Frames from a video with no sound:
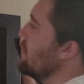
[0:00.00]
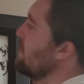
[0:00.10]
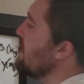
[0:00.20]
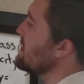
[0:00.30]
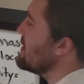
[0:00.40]

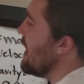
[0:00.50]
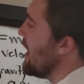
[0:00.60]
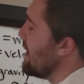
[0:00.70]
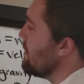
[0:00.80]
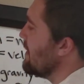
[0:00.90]
This
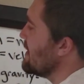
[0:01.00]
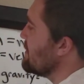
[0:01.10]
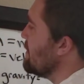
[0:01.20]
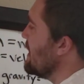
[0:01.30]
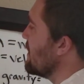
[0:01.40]
M is
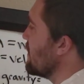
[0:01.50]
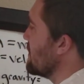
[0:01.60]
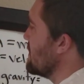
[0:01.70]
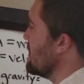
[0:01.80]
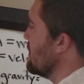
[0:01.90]

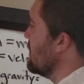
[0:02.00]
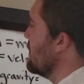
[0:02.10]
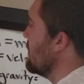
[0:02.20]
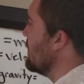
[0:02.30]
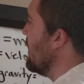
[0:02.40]
meters,
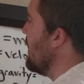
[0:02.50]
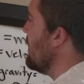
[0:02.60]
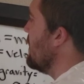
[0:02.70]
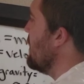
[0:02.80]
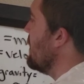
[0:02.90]

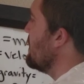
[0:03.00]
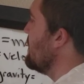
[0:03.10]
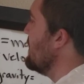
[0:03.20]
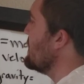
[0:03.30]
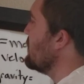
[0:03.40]
okay?
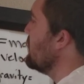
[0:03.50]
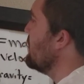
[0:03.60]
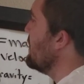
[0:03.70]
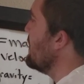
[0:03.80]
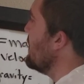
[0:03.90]
This will
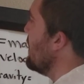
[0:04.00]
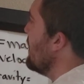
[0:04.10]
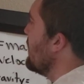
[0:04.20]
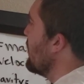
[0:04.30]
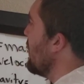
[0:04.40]
be
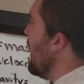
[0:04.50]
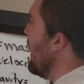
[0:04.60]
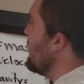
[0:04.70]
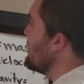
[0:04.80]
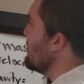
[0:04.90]
your
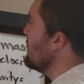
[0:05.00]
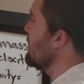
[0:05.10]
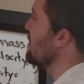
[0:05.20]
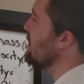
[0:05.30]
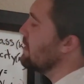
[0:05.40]
height.
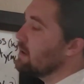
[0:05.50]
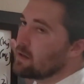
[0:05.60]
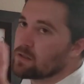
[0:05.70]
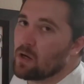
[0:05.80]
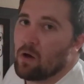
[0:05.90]

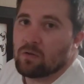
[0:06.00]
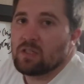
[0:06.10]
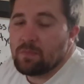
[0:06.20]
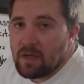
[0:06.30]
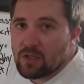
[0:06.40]
So just
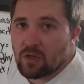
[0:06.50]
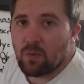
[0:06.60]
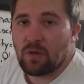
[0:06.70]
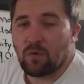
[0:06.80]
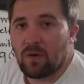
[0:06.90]
make sure when
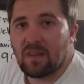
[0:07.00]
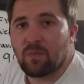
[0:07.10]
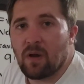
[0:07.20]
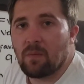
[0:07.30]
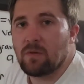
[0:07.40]
you're reading the
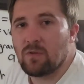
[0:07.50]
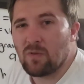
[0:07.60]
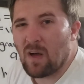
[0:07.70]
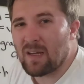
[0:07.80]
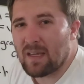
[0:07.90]
problem, you do
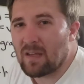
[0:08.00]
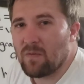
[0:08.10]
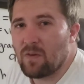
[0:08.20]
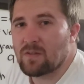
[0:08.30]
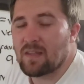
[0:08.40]
not get
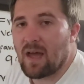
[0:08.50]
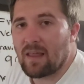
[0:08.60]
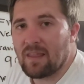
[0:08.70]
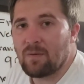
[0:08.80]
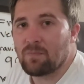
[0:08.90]
confused on that. I
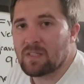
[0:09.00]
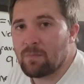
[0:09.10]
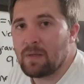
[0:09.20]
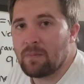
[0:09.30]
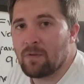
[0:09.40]
think some
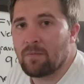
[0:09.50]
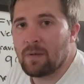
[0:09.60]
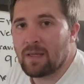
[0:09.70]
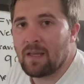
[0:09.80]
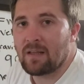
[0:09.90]
people have
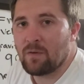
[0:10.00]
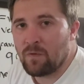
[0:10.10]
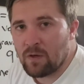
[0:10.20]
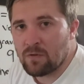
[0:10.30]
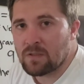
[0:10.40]
been getting
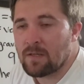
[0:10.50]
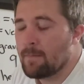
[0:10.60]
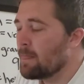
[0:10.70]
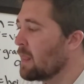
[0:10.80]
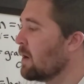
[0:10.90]
confused
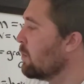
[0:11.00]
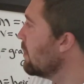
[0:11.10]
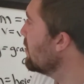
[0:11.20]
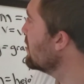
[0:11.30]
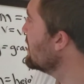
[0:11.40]

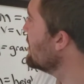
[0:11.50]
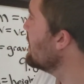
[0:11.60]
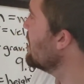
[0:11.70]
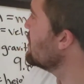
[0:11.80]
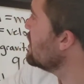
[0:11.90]
when we did
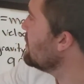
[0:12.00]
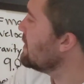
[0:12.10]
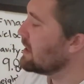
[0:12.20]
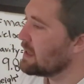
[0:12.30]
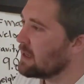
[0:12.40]
the
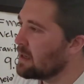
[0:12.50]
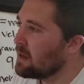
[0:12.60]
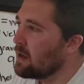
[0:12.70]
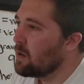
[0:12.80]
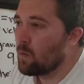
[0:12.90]
GPE
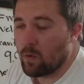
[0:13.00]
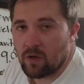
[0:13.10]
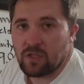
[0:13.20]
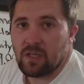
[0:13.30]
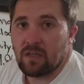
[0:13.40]

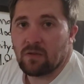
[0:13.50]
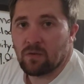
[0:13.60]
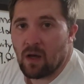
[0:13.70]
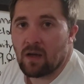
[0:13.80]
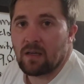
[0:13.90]
worksheet. Do
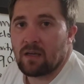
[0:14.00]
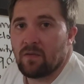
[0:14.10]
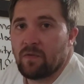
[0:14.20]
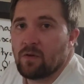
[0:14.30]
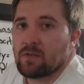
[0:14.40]
not get
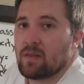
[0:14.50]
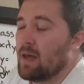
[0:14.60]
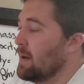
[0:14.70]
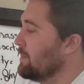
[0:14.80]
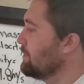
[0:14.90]
confused on that.